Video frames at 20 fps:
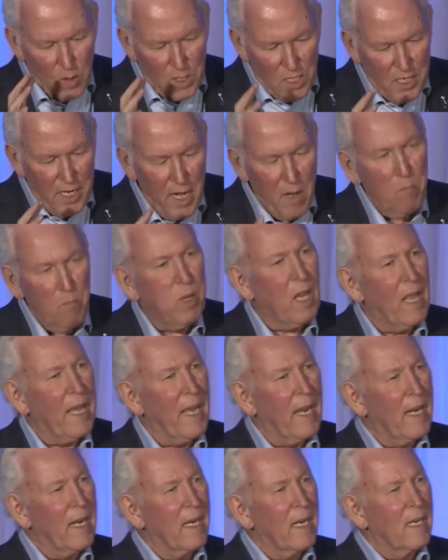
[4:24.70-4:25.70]
estate
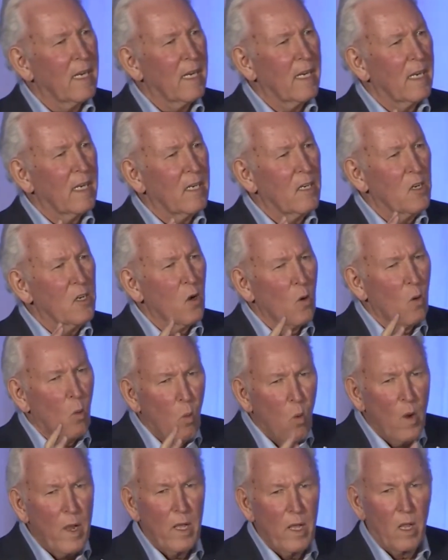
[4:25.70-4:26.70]
plan, your
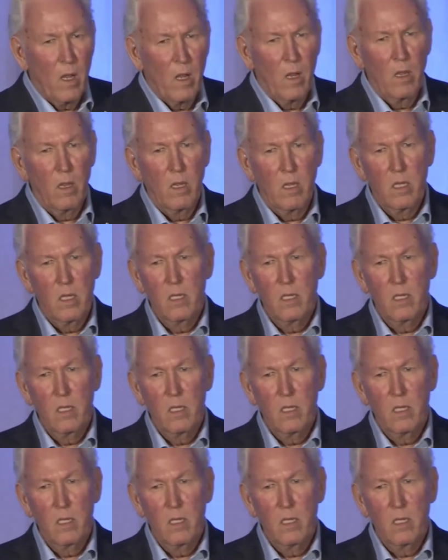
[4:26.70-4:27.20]
will,